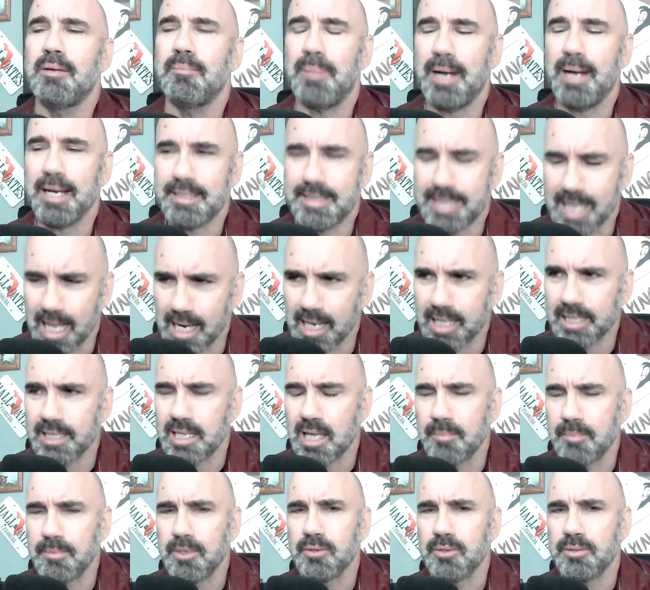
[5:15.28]
By telling
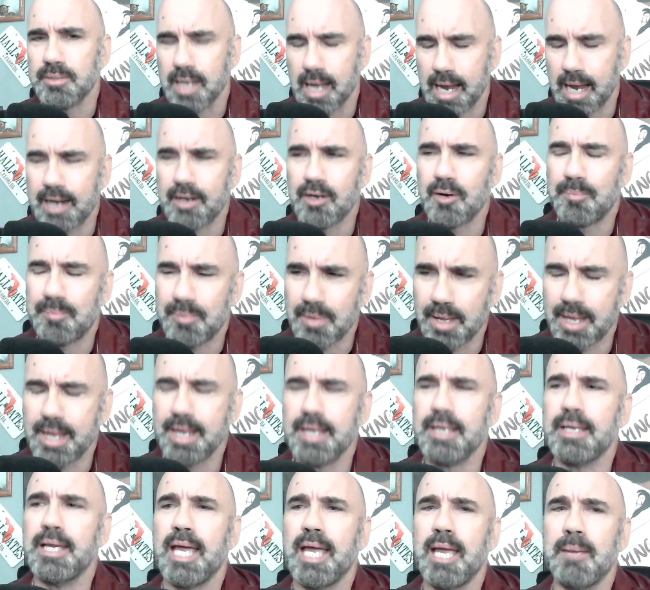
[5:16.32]
them you're tired of
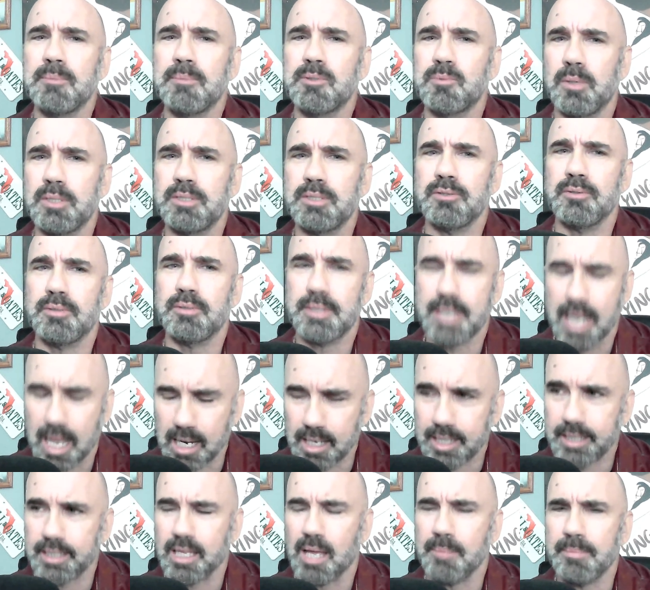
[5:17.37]
playing games, what you're
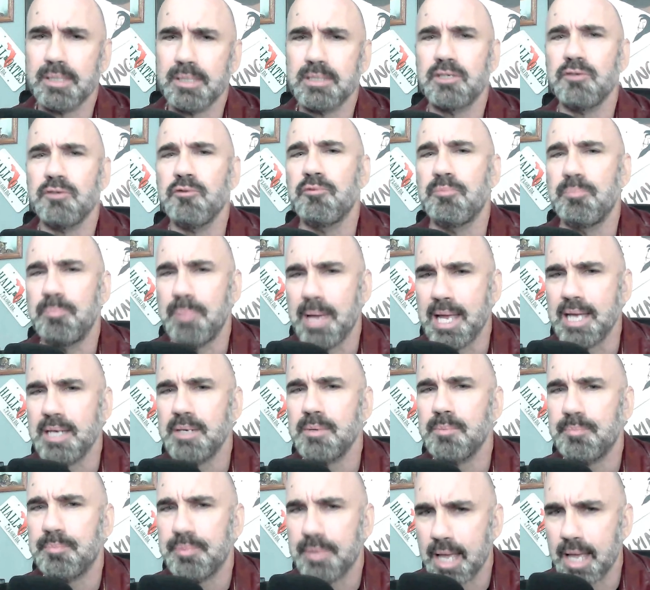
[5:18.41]
telling them is you've
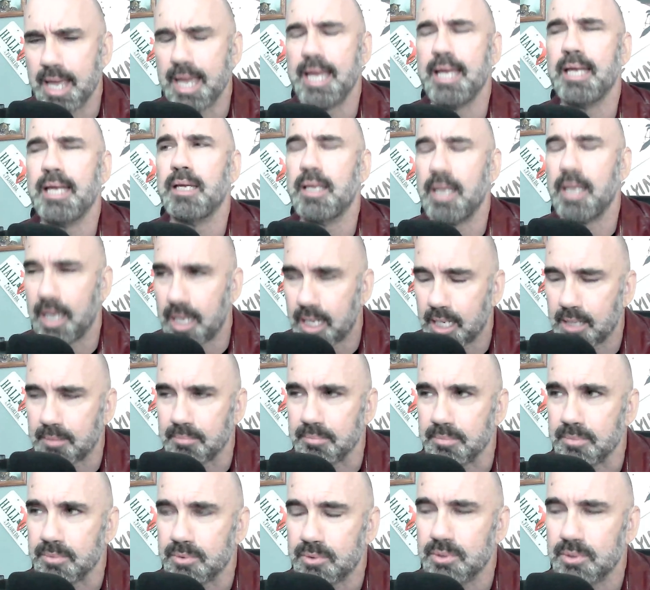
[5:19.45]
been playing
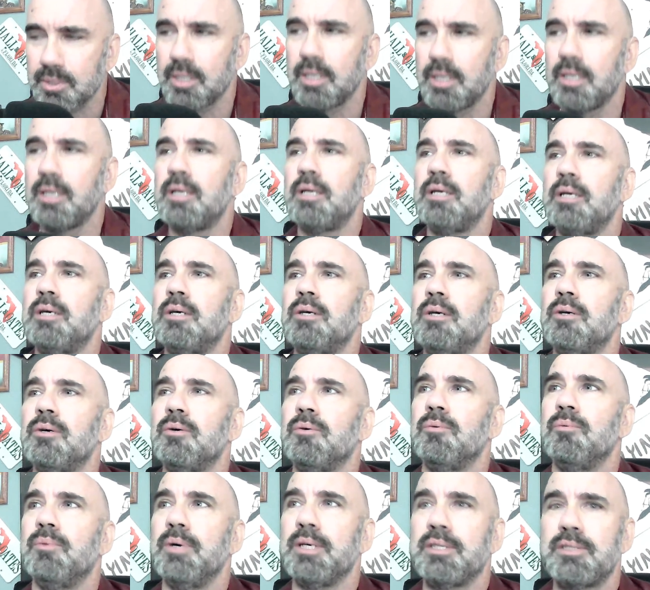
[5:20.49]
games,
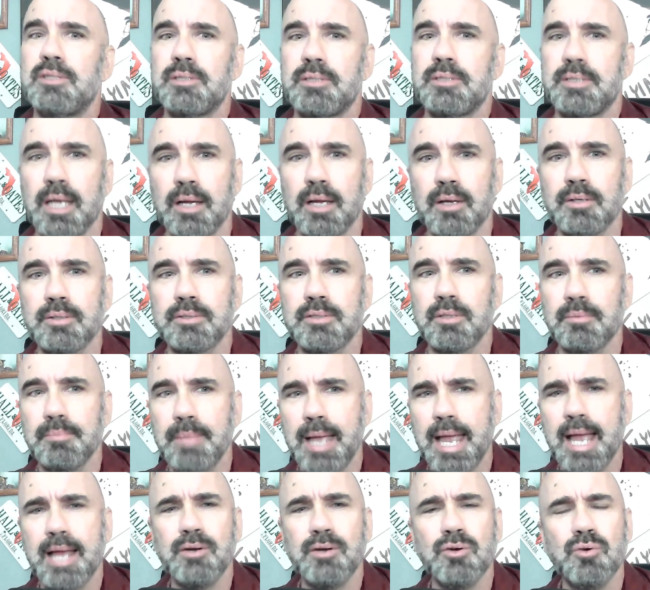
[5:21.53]
which tells a
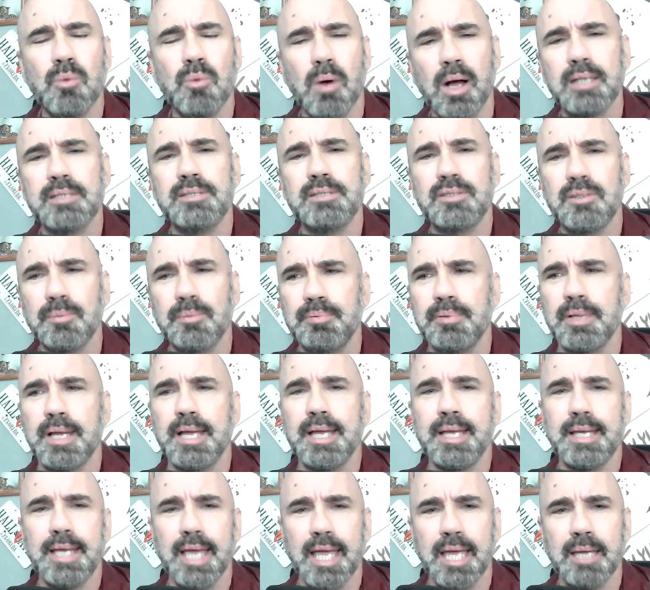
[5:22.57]
man who wants to
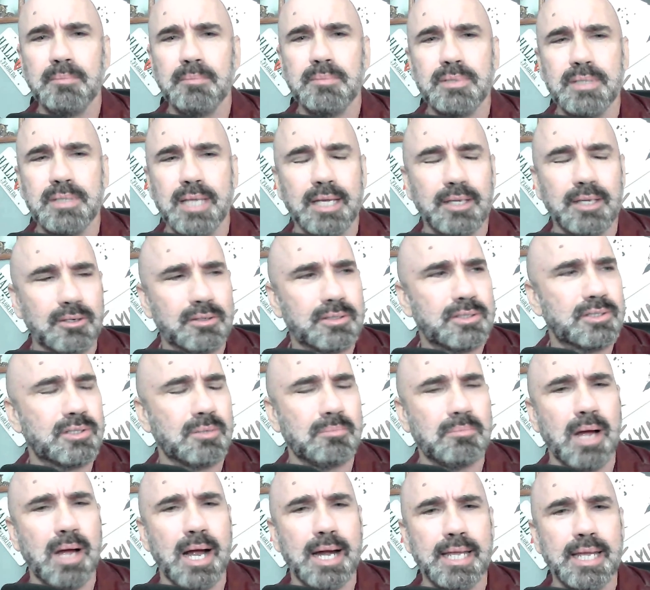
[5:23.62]
play games that you're
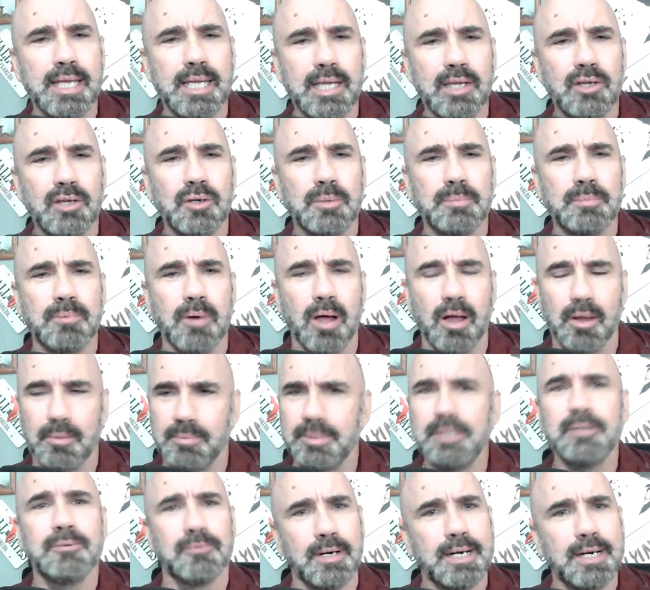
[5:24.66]
somebody he could
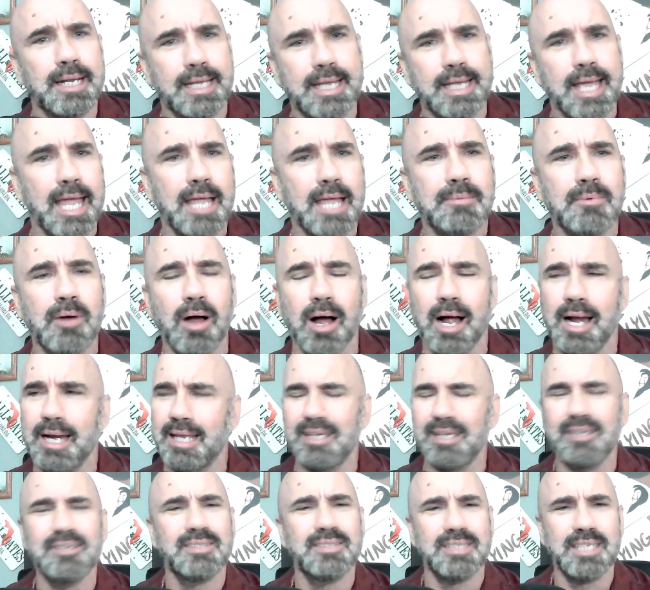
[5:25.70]
probably run a game on.
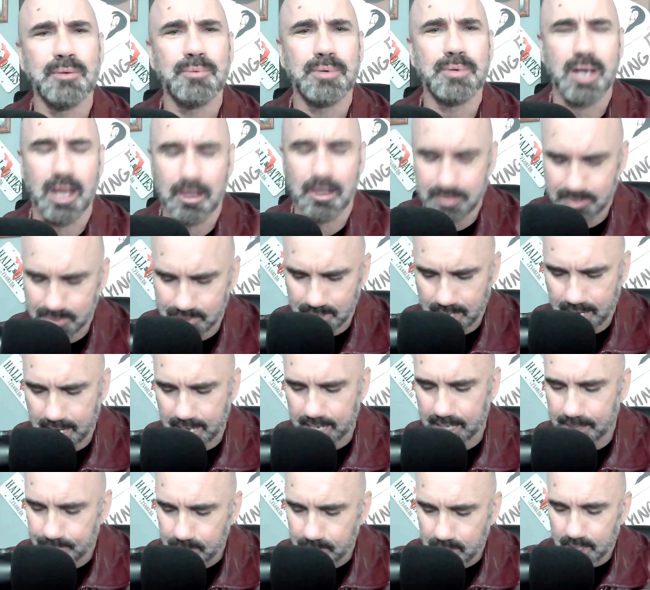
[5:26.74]
You see what I'm
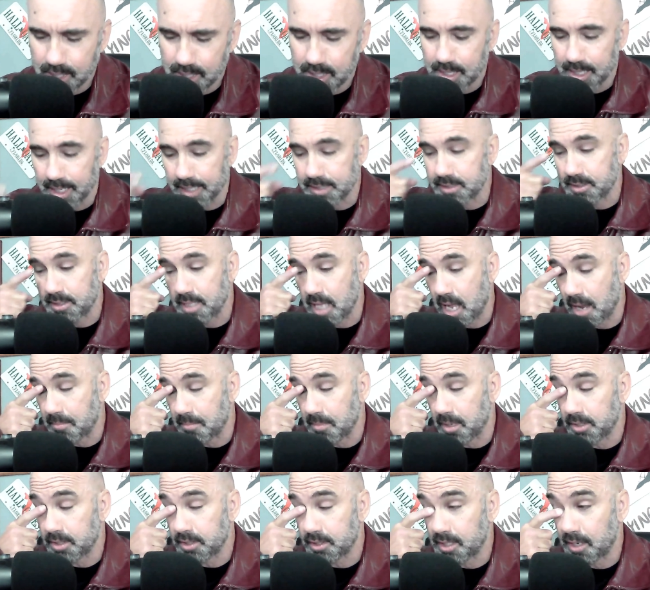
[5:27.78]
saying? It's not
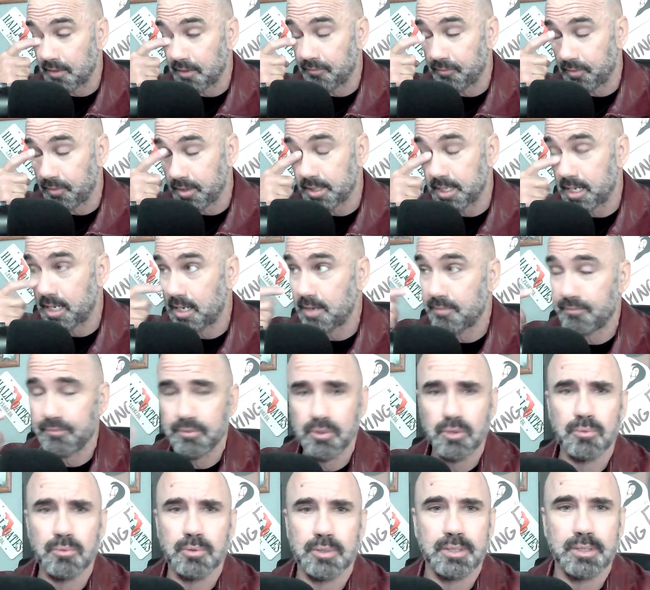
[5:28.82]
much different than if
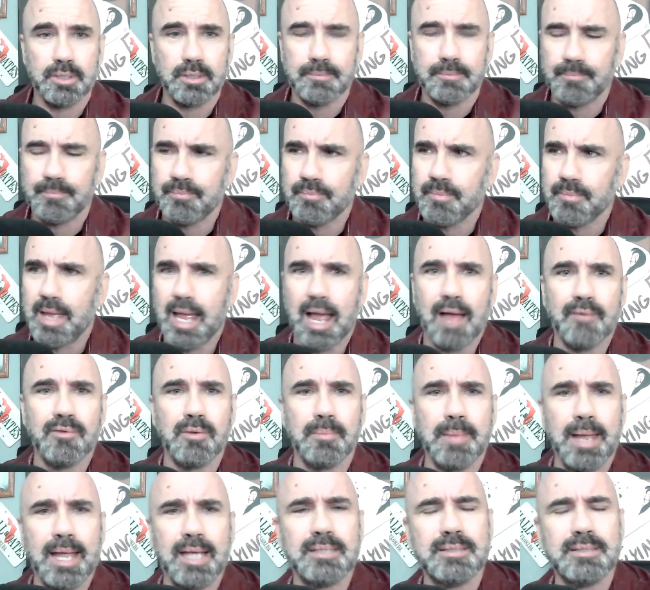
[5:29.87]
you were to have
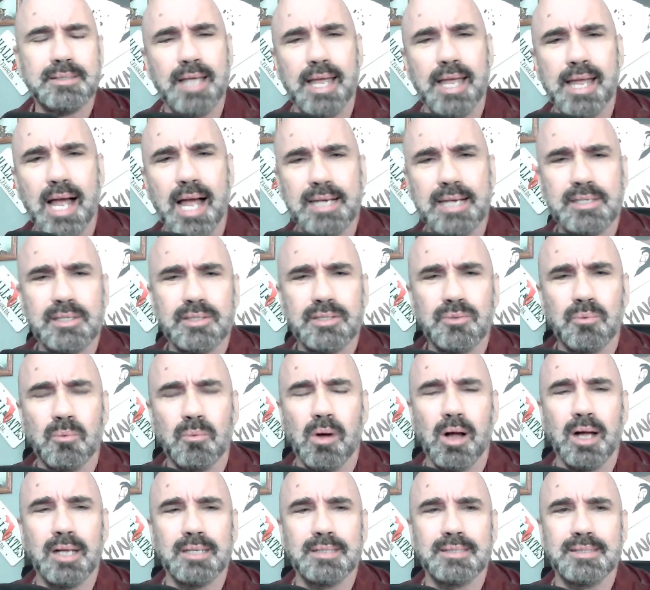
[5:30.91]
a man say, "I just
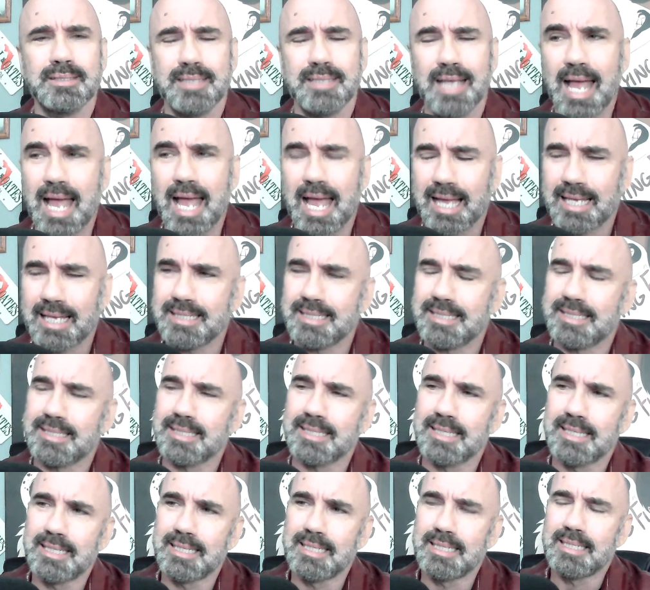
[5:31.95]
want
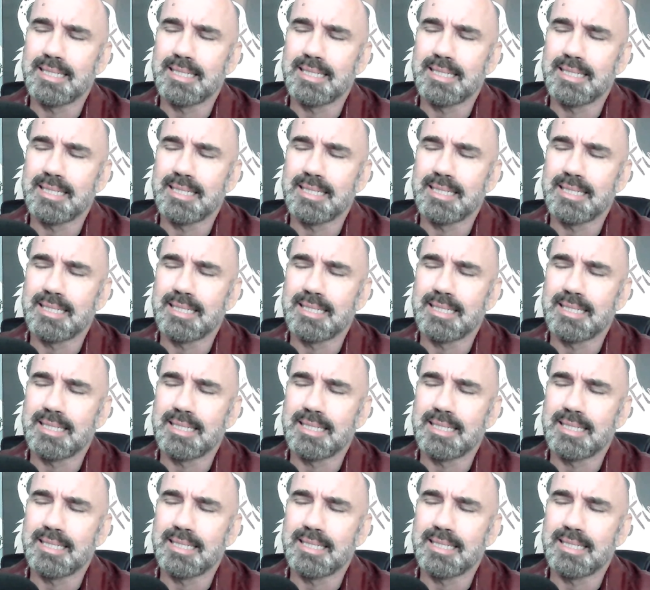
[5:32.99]
sex."